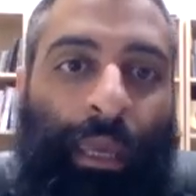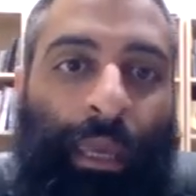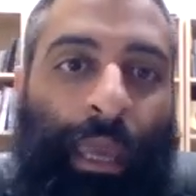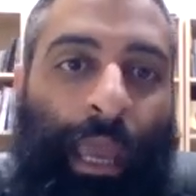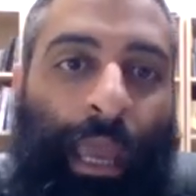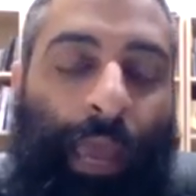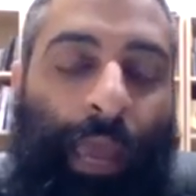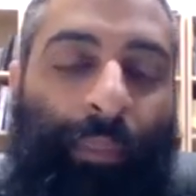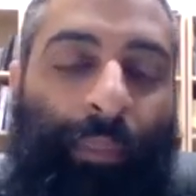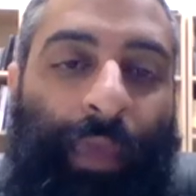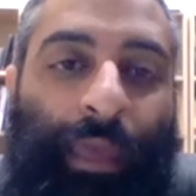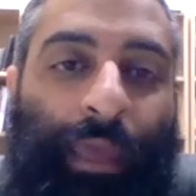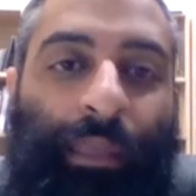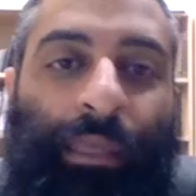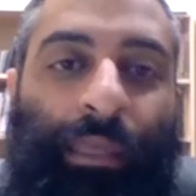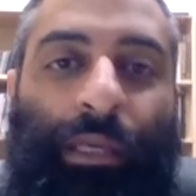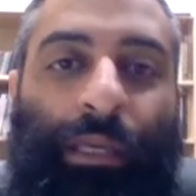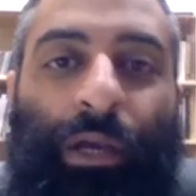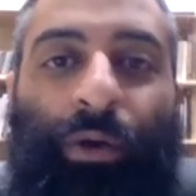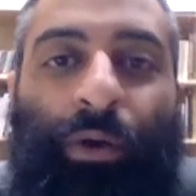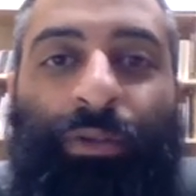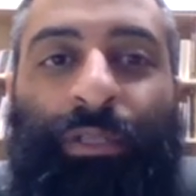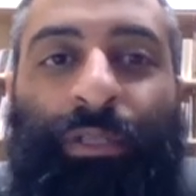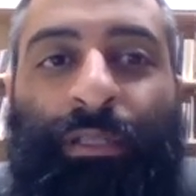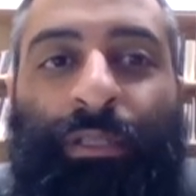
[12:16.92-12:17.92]
And then he
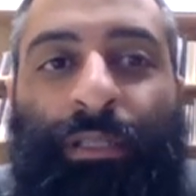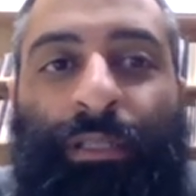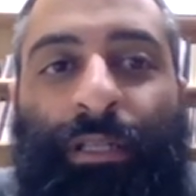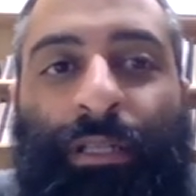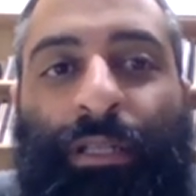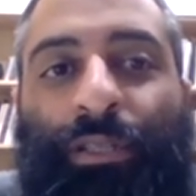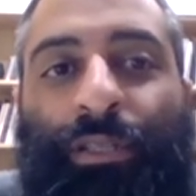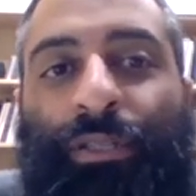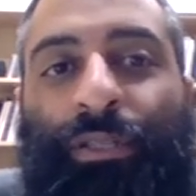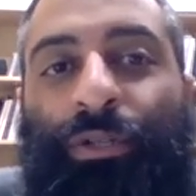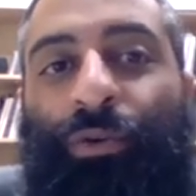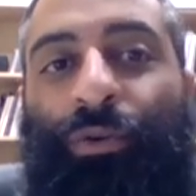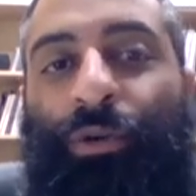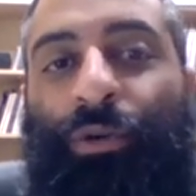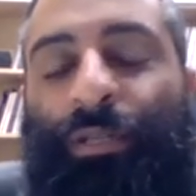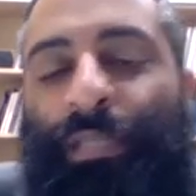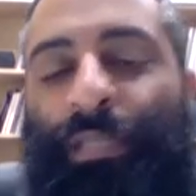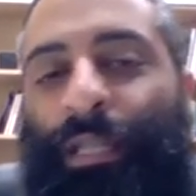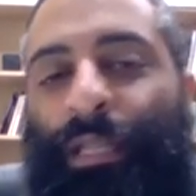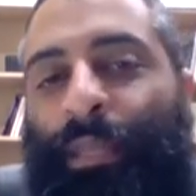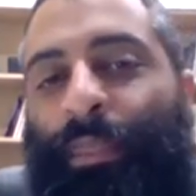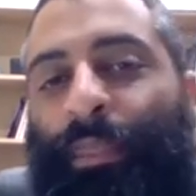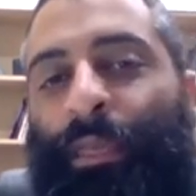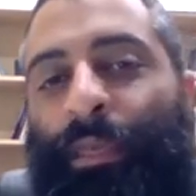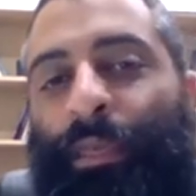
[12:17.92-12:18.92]
goes into discourse, and I
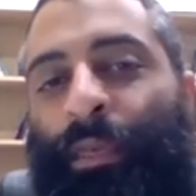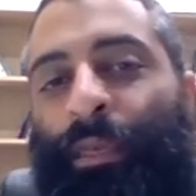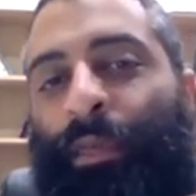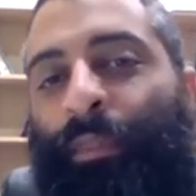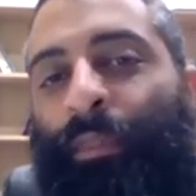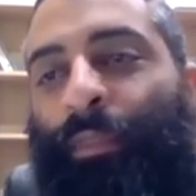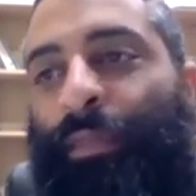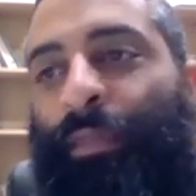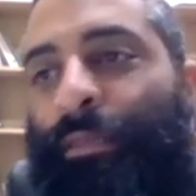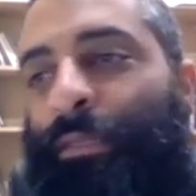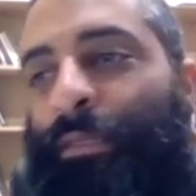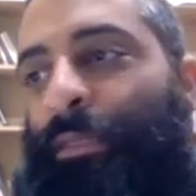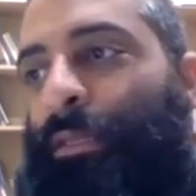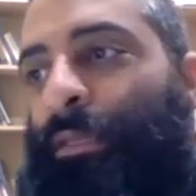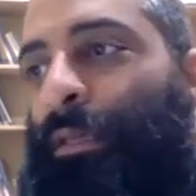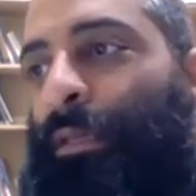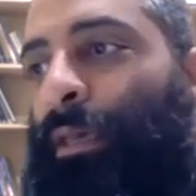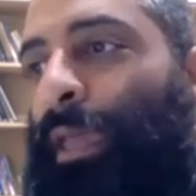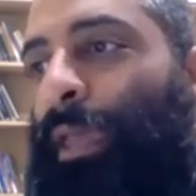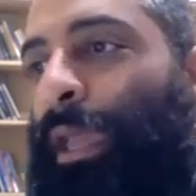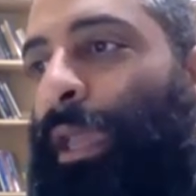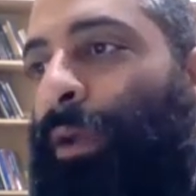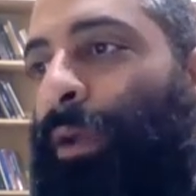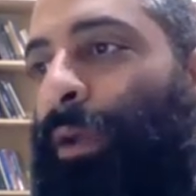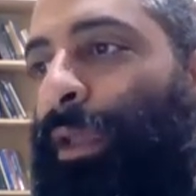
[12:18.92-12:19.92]
think this
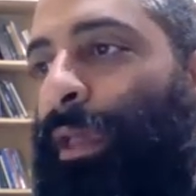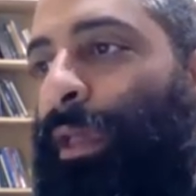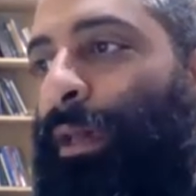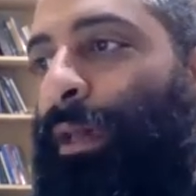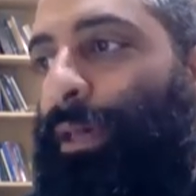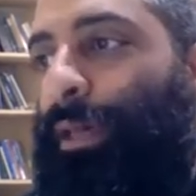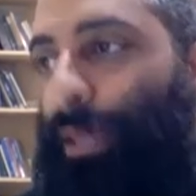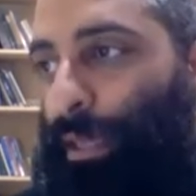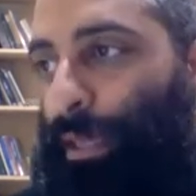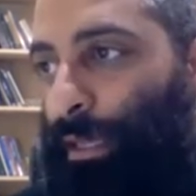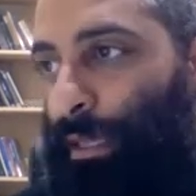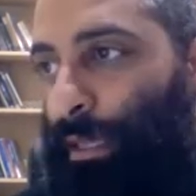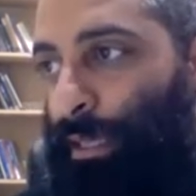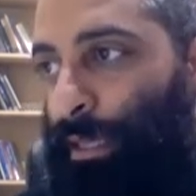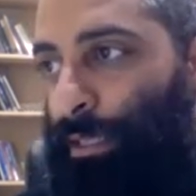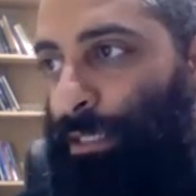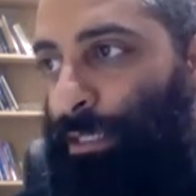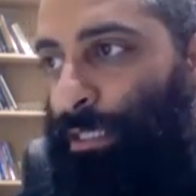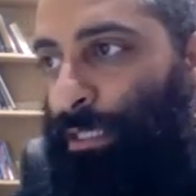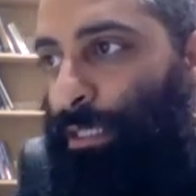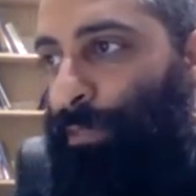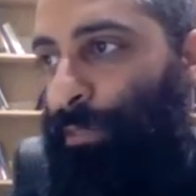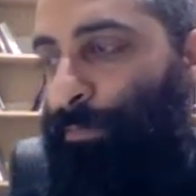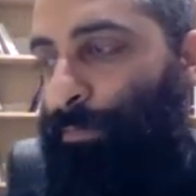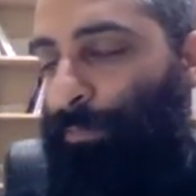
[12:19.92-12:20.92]
area
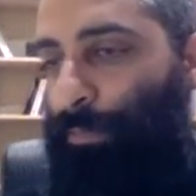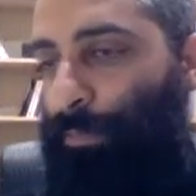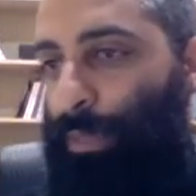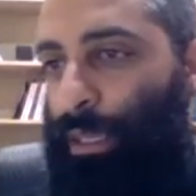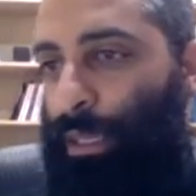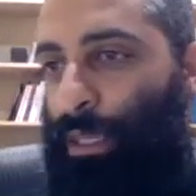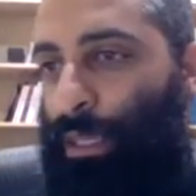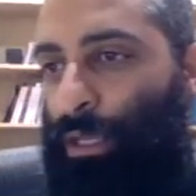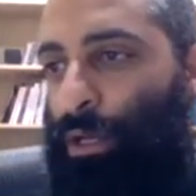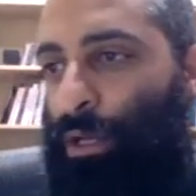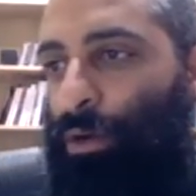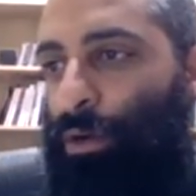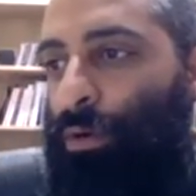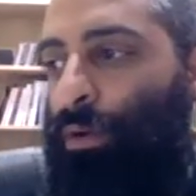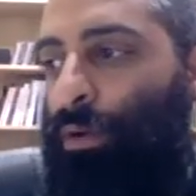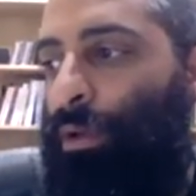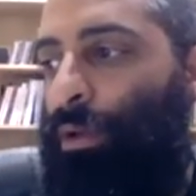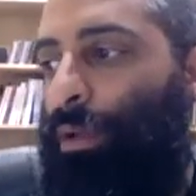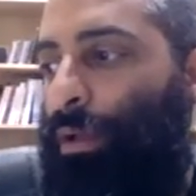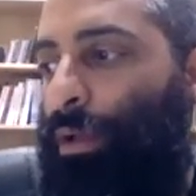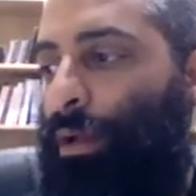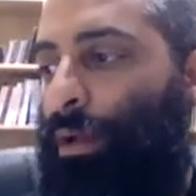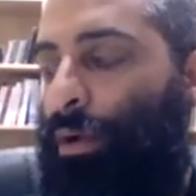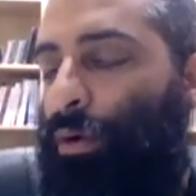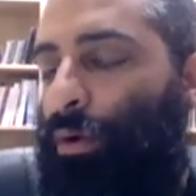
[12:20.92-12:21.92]
is, you know,
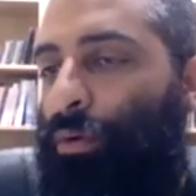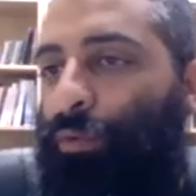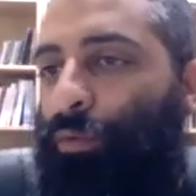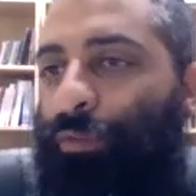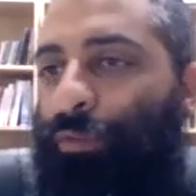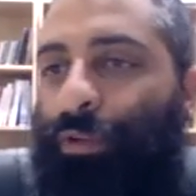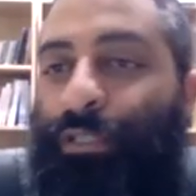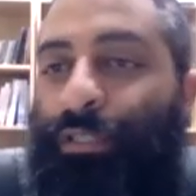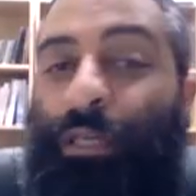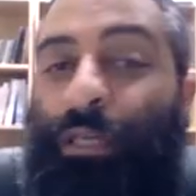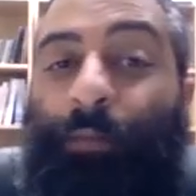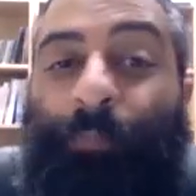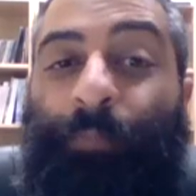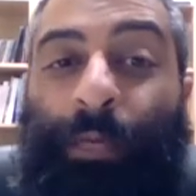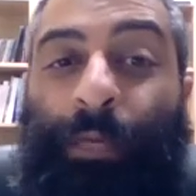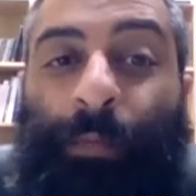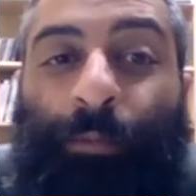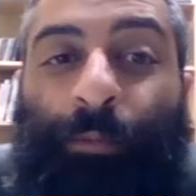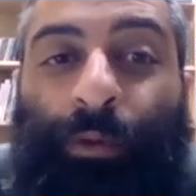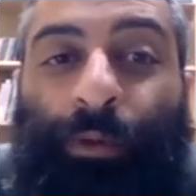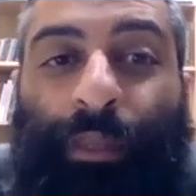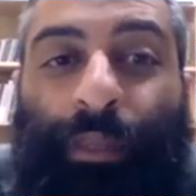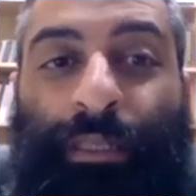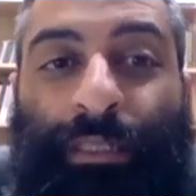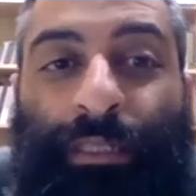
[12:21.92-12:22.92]
for some
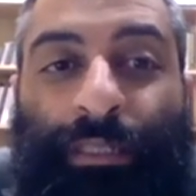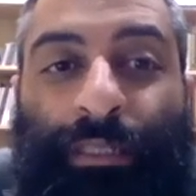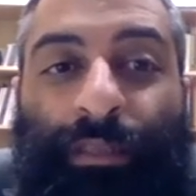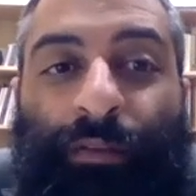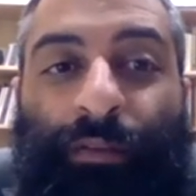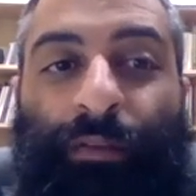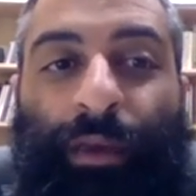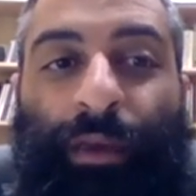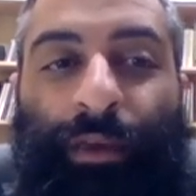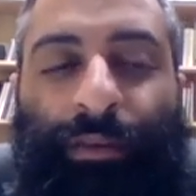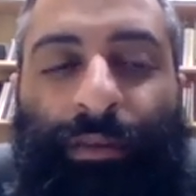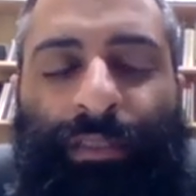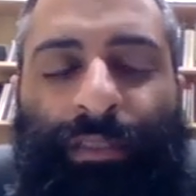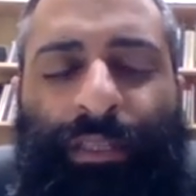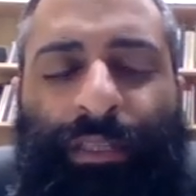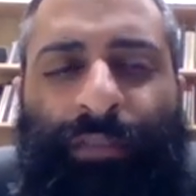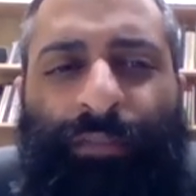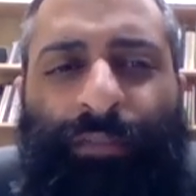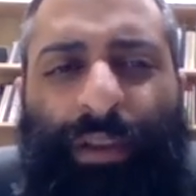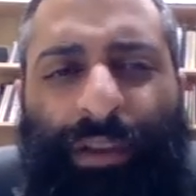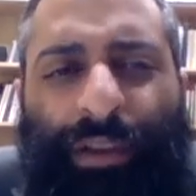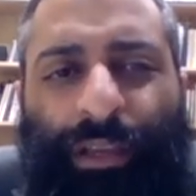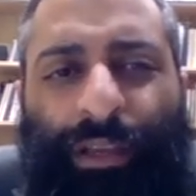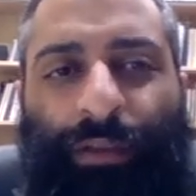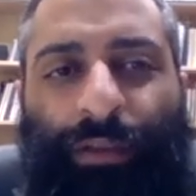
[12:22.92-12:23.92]
people, this is a, is a
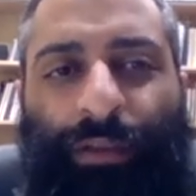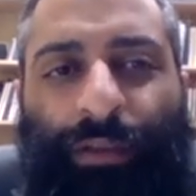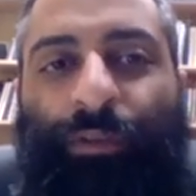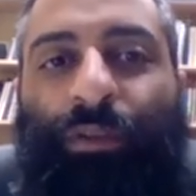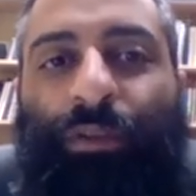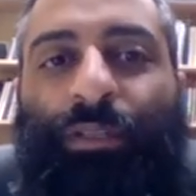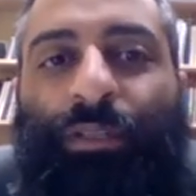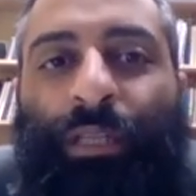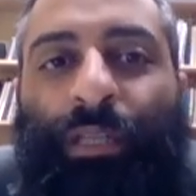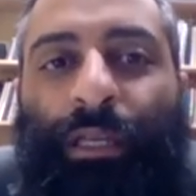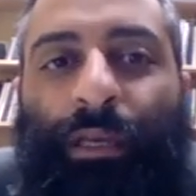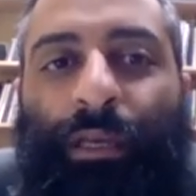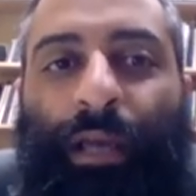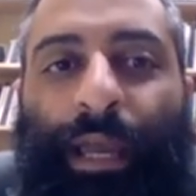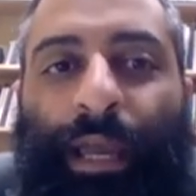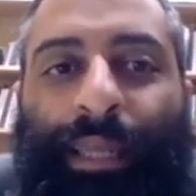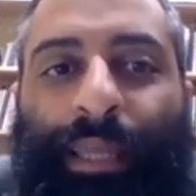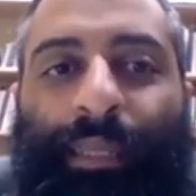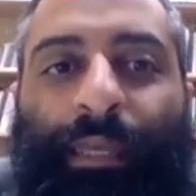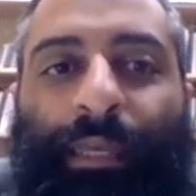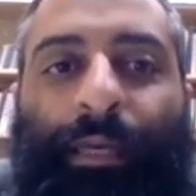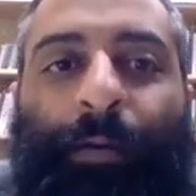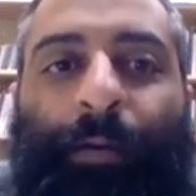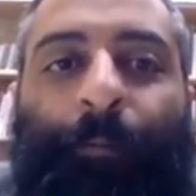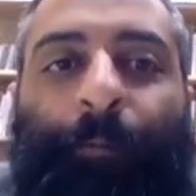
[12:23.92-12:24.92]
very confusing
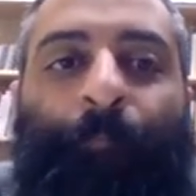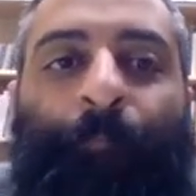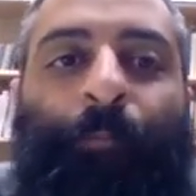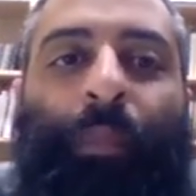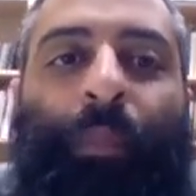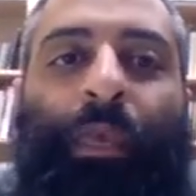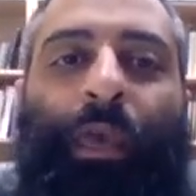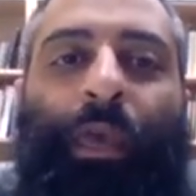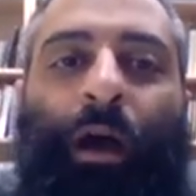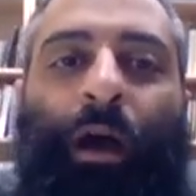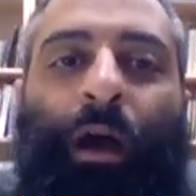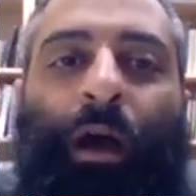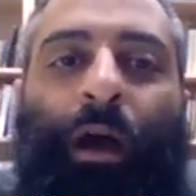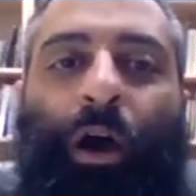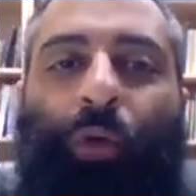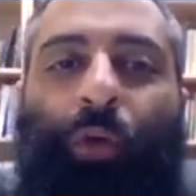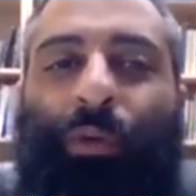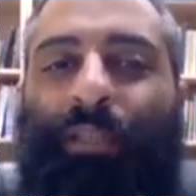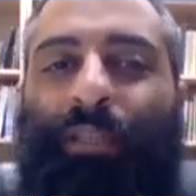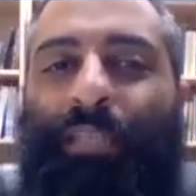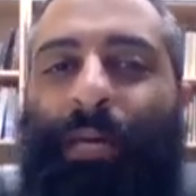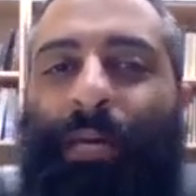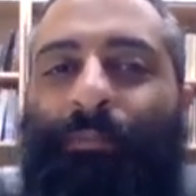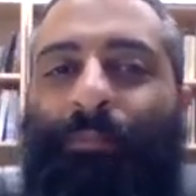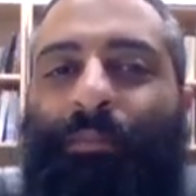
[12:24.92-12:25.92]
idea. Are we
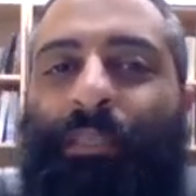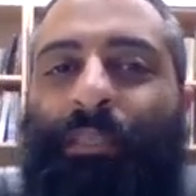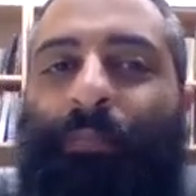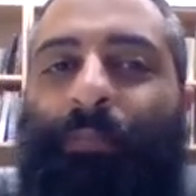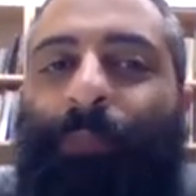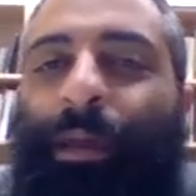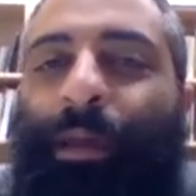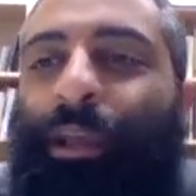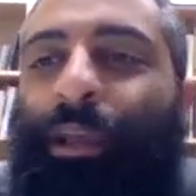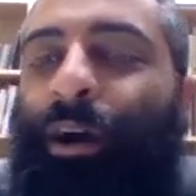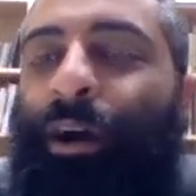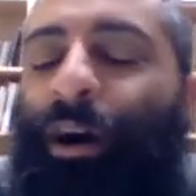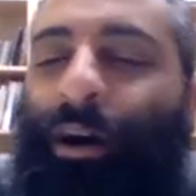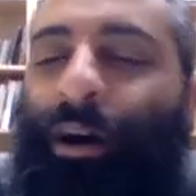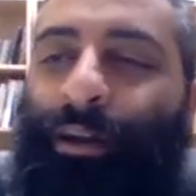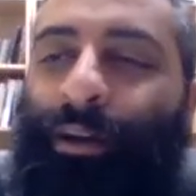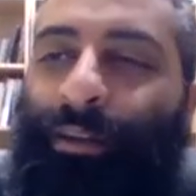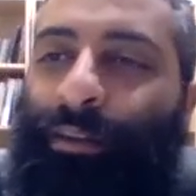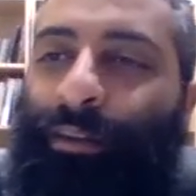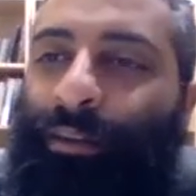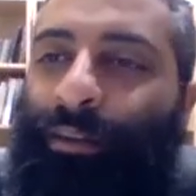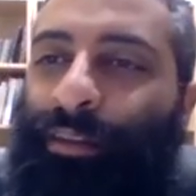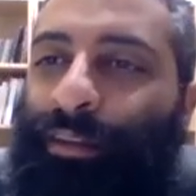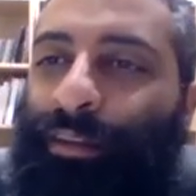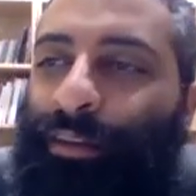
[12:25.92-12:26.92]
tempted by God,
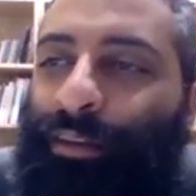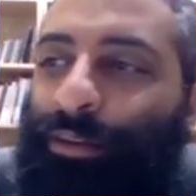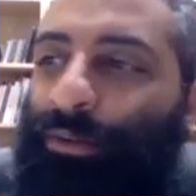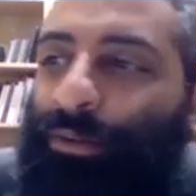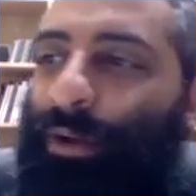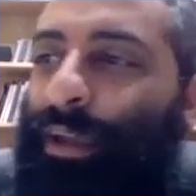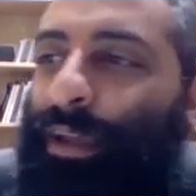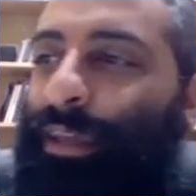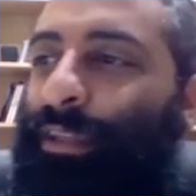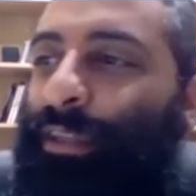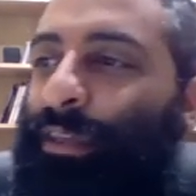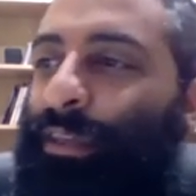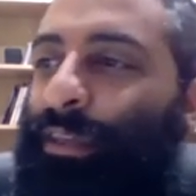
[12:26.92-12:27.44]
right?